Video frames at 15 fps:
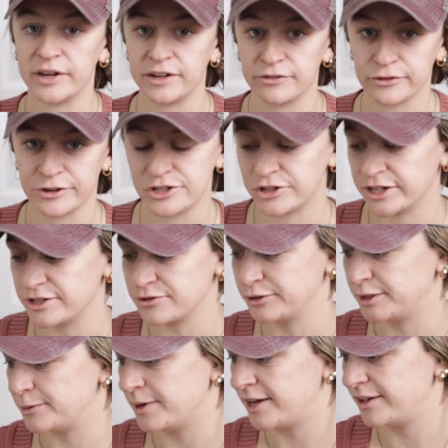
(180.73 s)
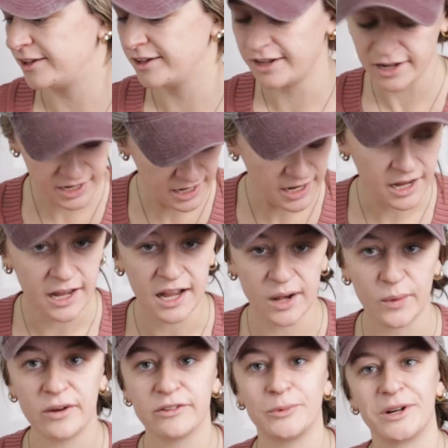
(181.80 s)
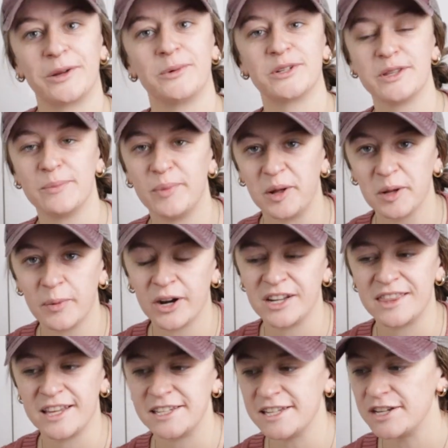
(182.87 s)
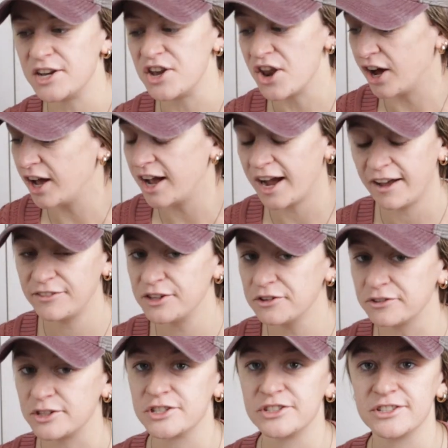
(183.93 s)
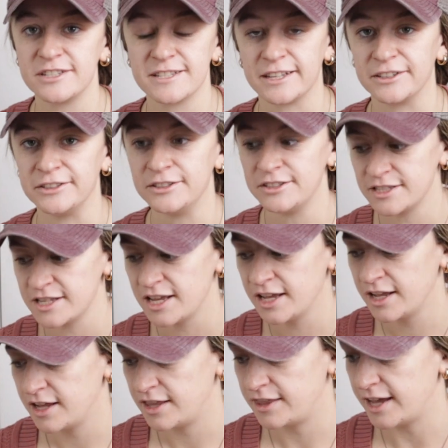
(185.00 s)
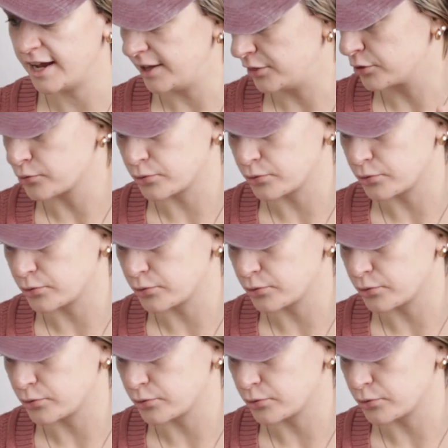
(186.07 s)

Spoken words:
that it freeze dries really well. However, when I went to the bulk barn, they did not have the original Skittles. They had